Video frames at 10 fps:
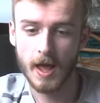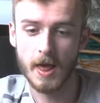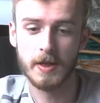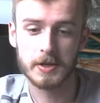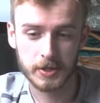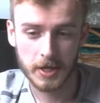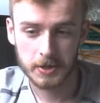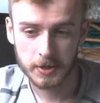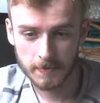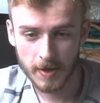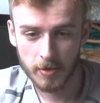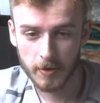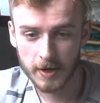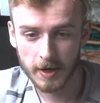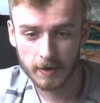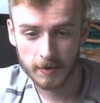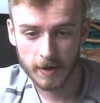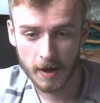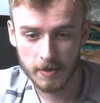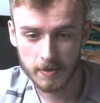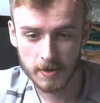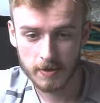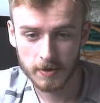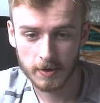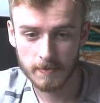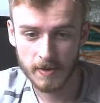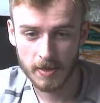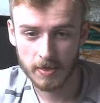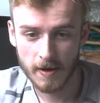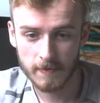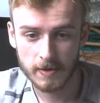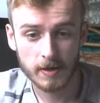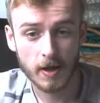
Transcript: and then just change your commands right here, and then these are your commands. Everything